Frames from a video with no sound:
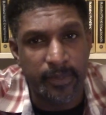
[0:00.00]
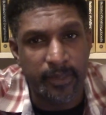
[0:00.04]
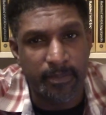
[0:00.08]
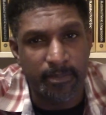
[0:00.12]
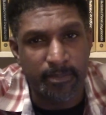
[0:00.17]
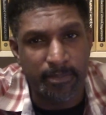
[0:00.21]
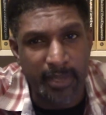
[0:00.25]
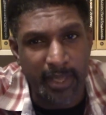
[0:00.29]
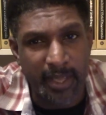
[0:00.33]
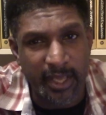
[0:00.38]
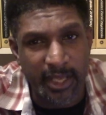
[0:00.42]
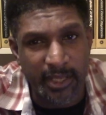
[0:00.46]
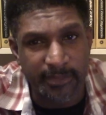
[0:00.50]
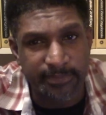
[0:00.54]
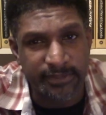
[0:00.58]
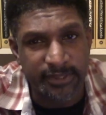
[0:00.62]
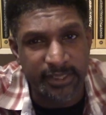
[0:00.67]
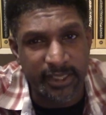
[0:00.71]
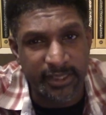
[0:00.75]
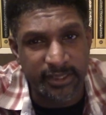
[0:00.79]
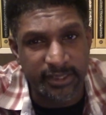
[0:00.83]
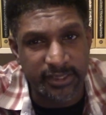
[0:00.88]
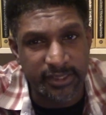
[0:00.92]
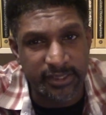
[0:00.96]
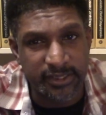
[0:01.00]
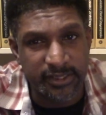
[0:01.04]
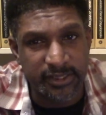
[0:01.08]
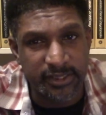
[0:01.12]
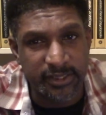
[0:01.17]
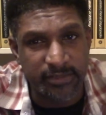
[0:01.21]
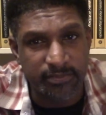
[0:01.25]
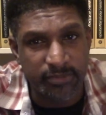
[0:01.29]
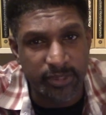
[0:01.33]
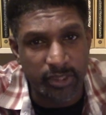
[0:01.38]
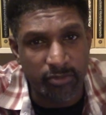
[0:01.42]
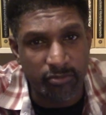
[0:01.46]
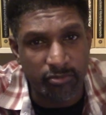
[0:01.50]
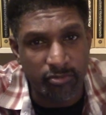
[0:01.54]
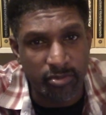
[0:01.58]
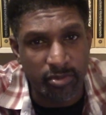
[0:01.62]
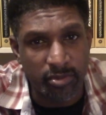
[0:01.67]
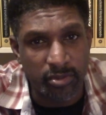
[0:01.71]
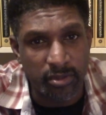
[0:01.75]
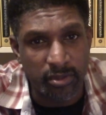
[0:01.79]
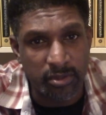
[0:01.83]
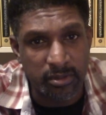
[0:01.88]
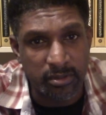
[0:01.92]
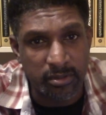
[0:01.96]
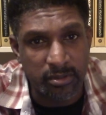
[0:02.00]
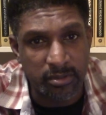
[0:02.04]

perhaps I did something wrong